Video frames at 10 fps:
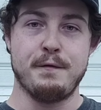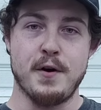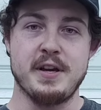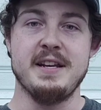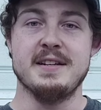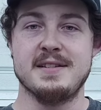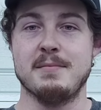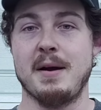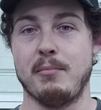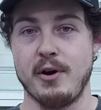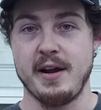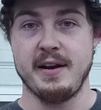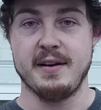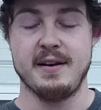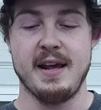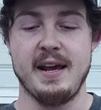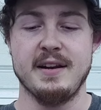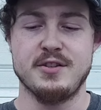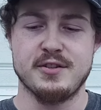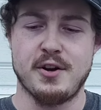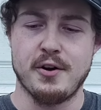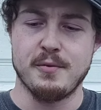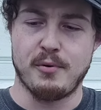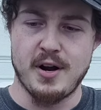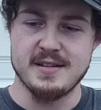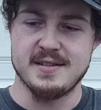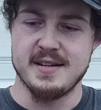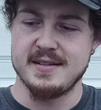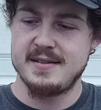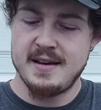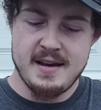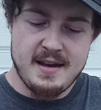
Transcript: funkiness in my brain, and it's just hard to process.